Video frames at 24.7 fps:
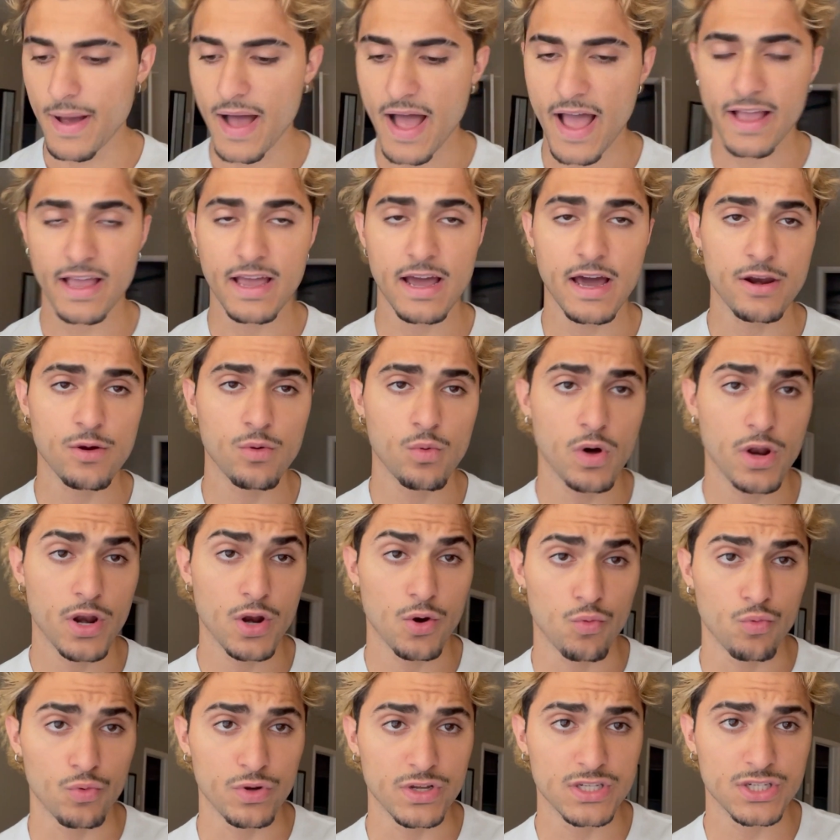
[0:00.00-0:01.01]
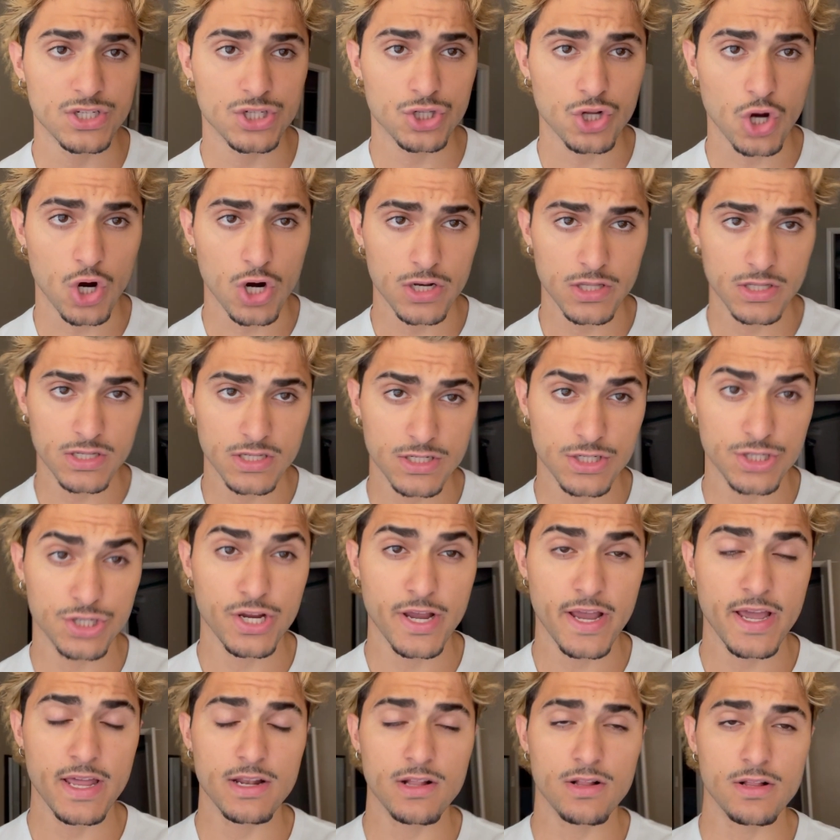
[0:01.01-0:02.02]
I kind of want to restart this
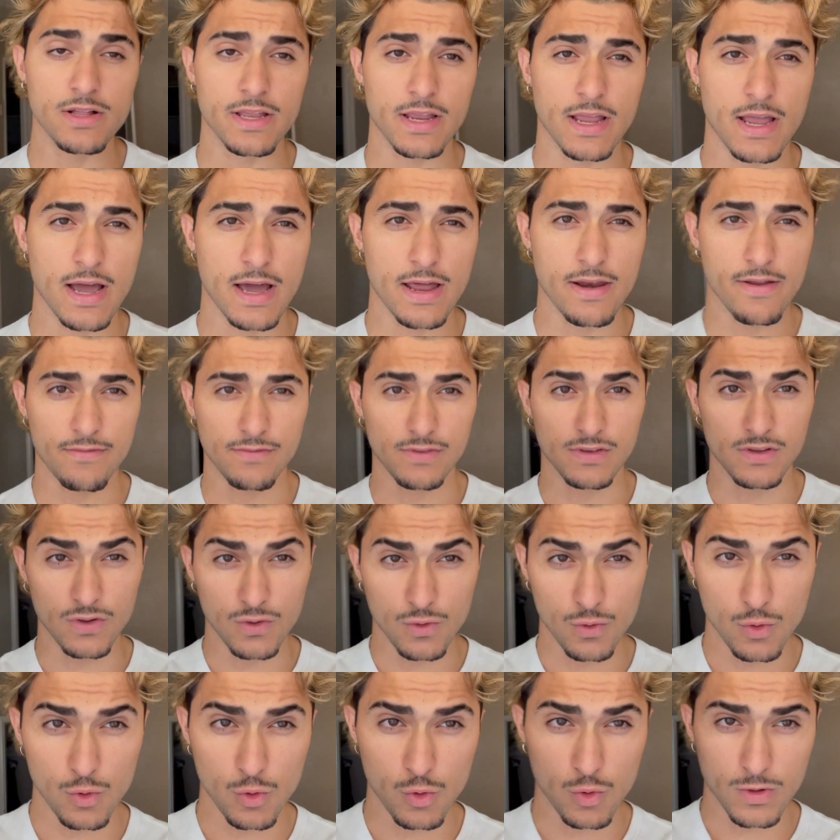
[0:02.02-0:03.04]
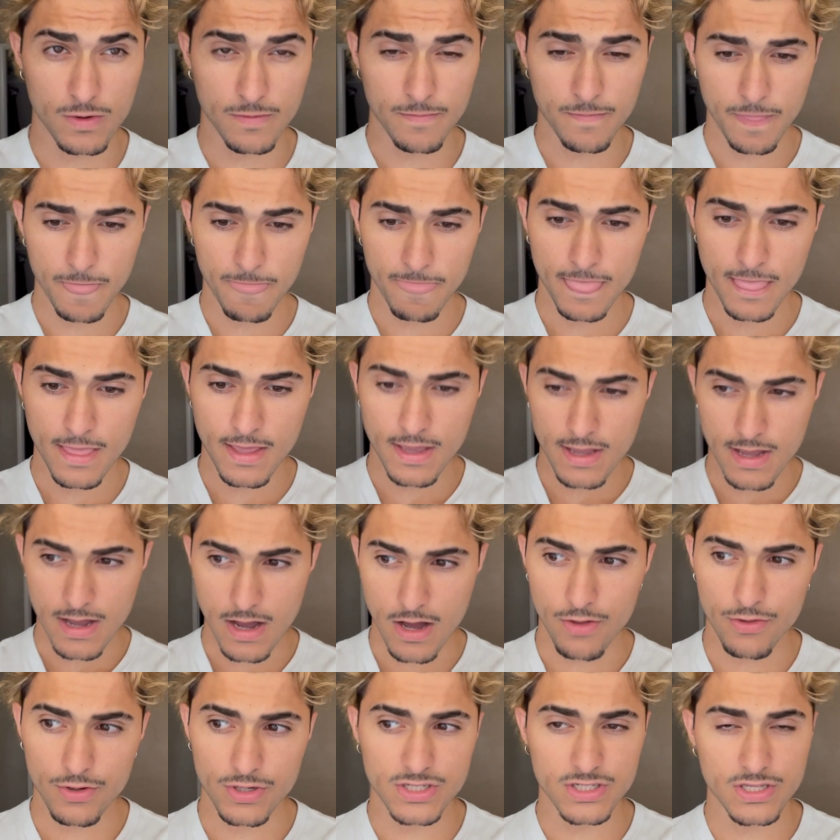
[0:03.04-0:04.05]
channel and kind of do
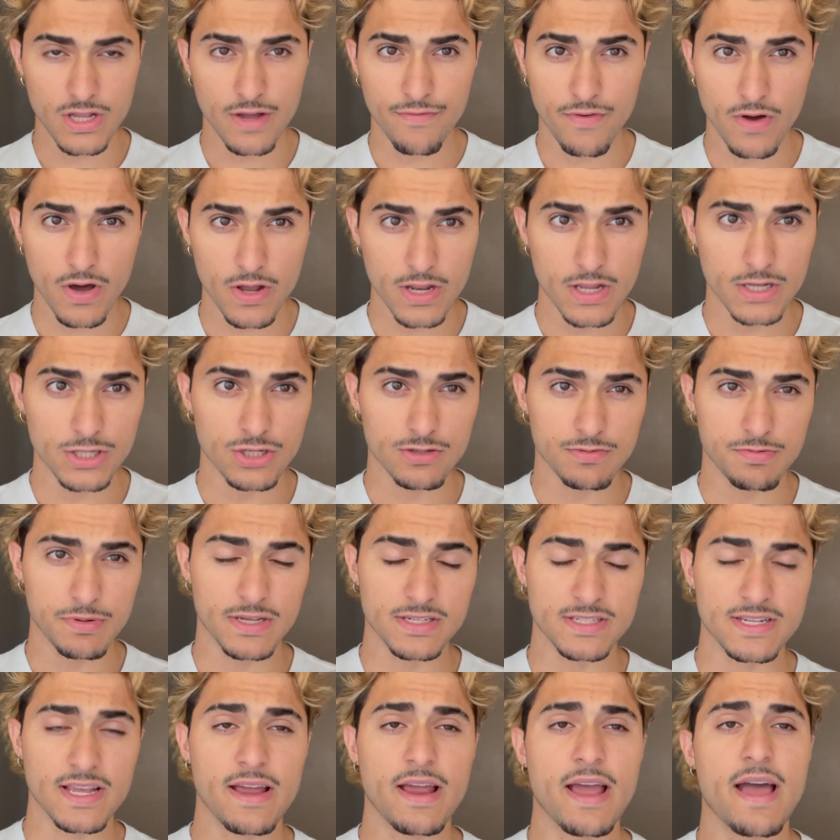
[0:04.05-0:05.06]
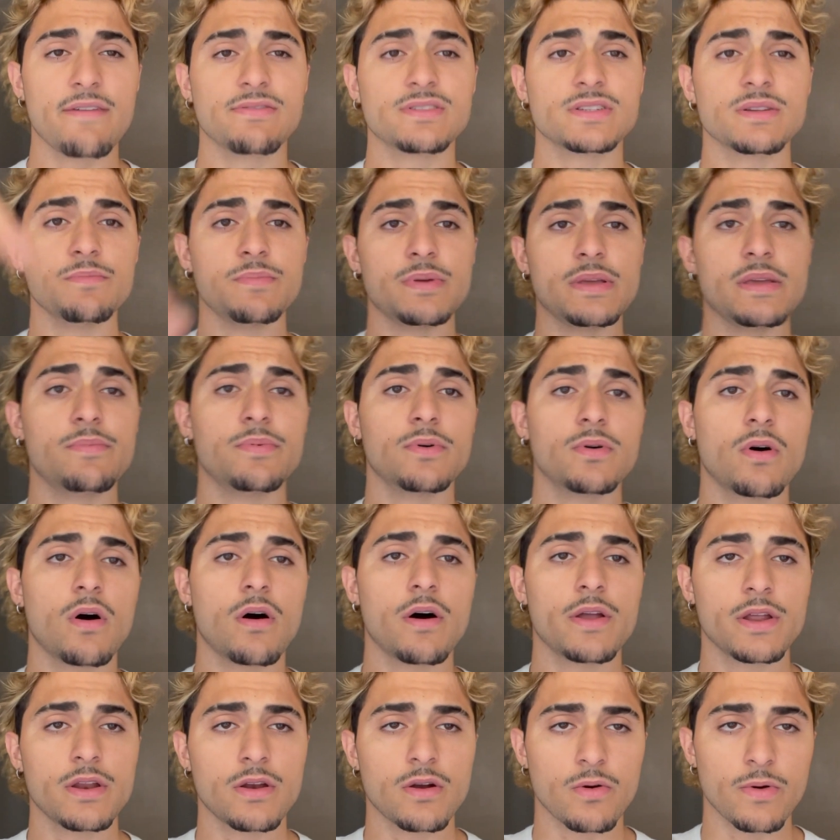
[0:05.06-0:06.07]
other stuff on it just because I have some people
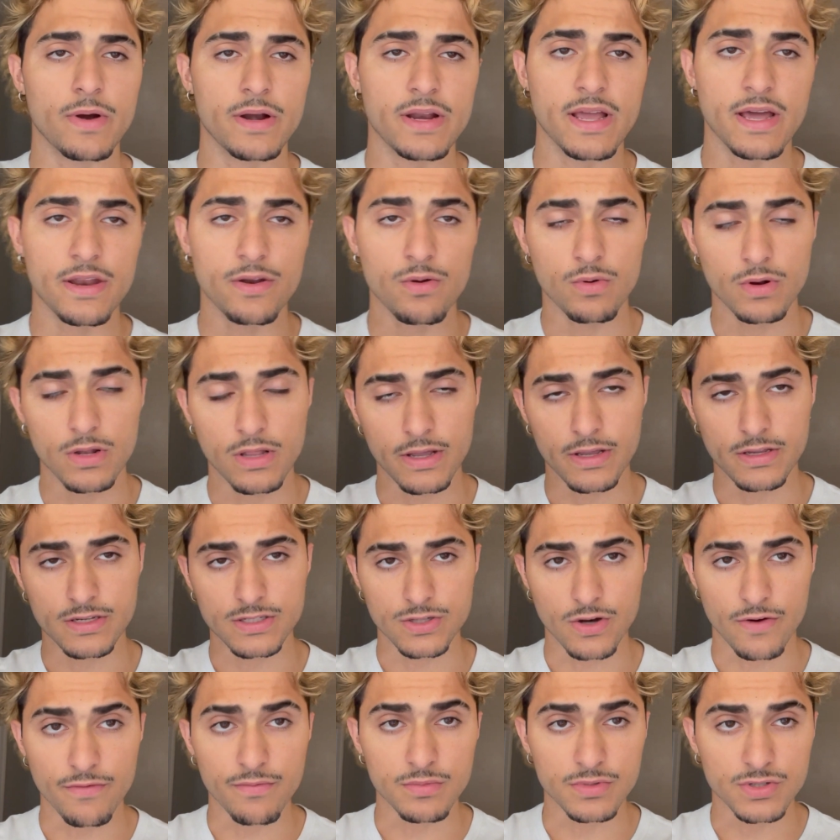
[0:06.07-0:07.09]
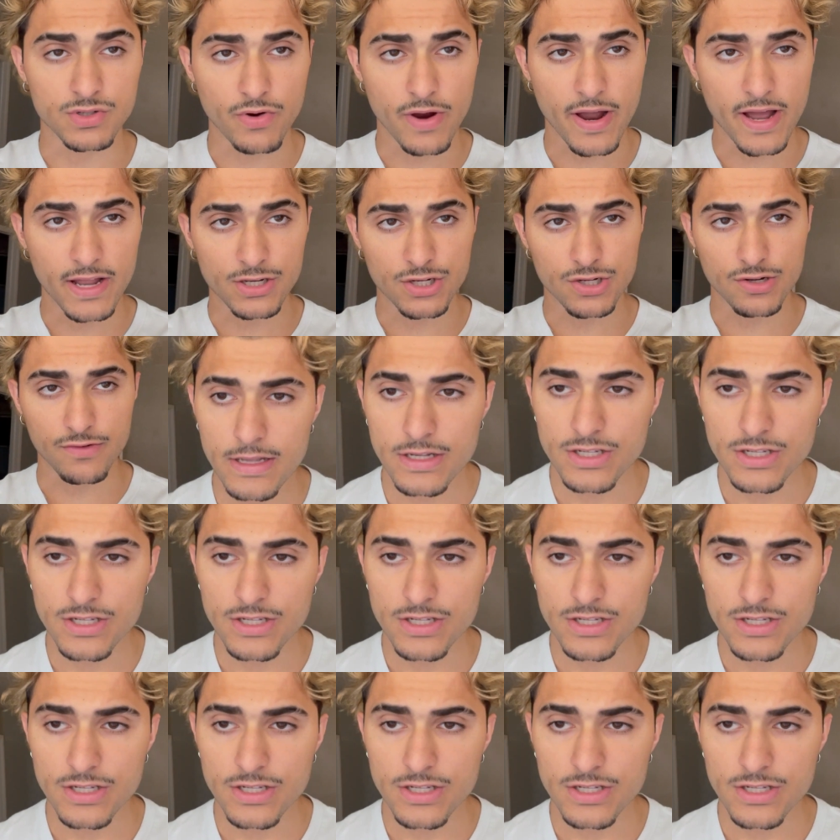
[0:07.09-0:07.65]
on it already. I don't want to like start from scratch.